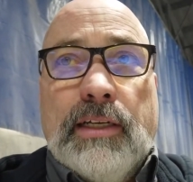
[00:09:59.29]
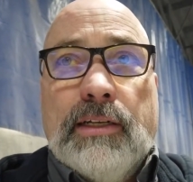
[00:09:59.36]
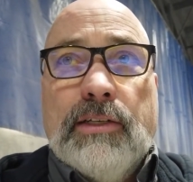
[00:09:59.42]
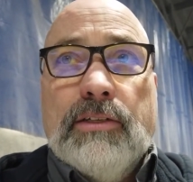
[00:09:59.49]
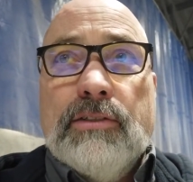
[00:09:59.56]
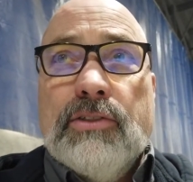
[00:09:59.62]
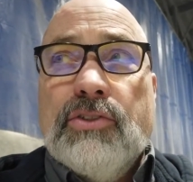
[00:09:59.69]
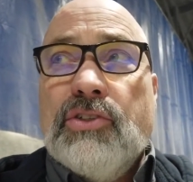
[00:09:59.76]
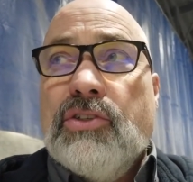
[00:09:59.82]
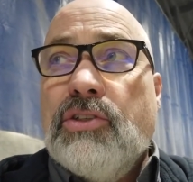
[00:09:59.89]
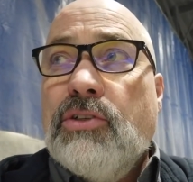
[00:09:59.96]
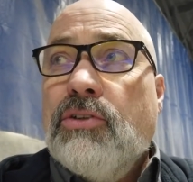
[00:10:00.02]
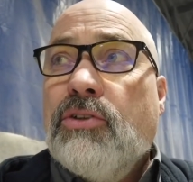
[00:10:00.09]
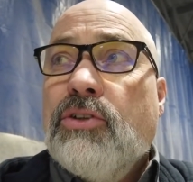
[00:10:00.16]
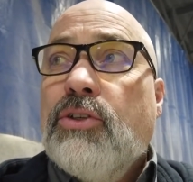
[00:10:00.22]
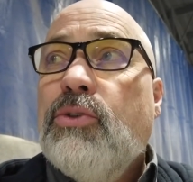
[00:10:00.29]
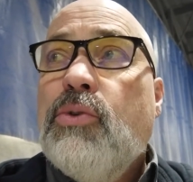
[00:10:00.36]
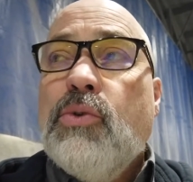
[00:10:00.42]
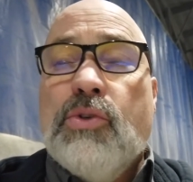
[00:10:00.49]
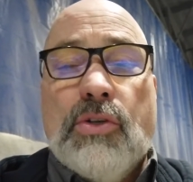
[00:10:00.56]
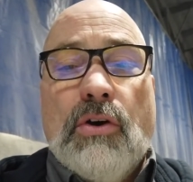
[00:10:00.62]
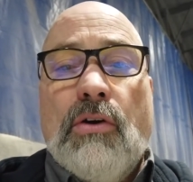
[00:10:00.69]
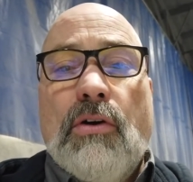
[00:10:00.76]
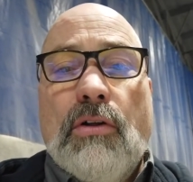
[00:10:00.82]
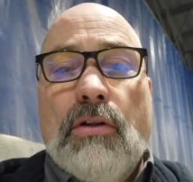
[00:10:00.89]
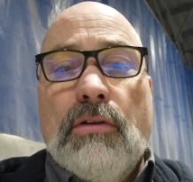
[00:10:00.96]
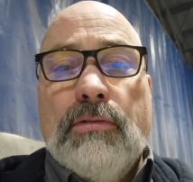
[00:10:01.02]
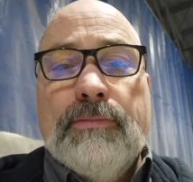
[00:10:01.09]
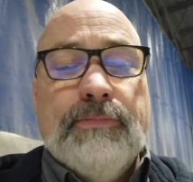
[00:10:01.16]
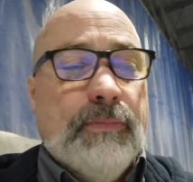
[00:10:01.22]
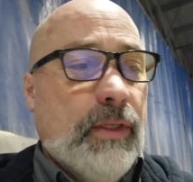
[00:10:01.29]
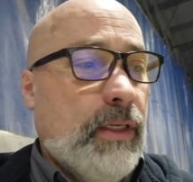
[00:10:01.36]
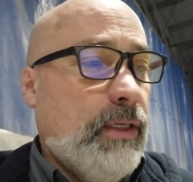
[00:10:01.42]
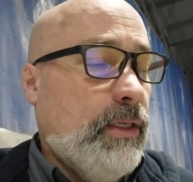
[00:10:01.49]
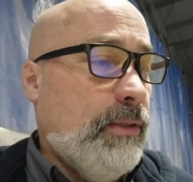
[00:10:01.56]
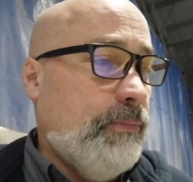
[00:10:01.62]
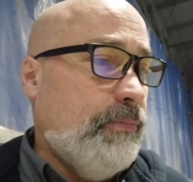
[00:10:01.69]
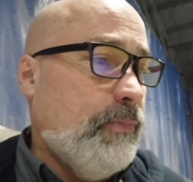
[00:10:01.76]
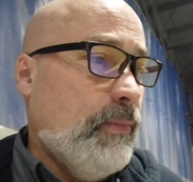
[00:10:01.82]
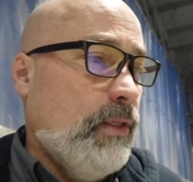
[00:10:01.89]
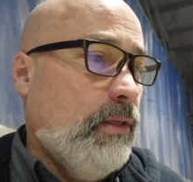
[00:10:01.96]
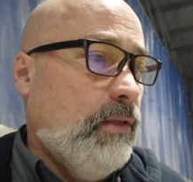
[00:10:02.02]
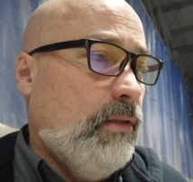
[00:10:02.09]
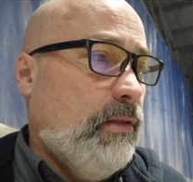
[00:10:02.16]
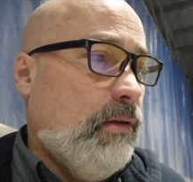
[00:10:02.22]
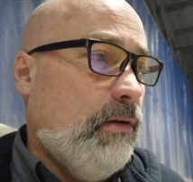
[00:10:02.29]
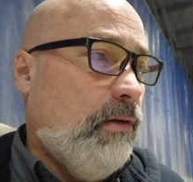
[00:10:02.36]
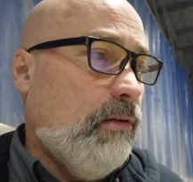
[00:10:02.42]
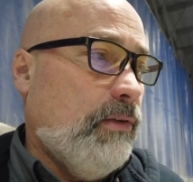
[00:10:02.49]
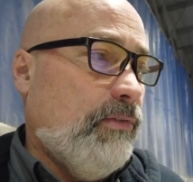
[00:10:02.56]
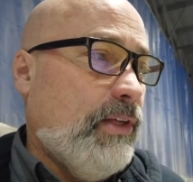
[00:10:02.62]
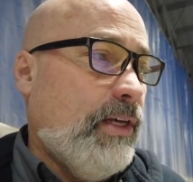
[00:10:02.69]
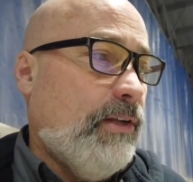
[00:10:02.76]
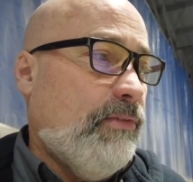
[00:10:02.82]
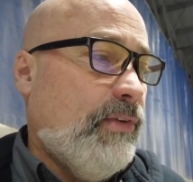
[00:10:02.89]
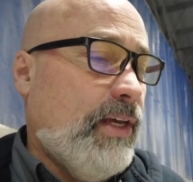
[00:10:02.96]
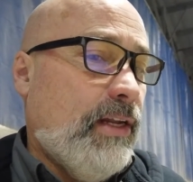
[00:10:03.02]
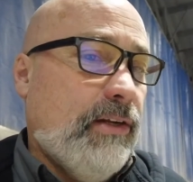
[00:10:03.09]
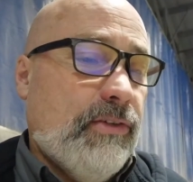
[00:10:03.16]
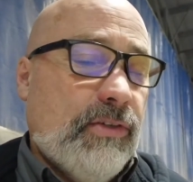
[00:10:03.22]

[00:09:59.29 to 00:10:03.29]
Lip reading: You'll lose all of that advantage.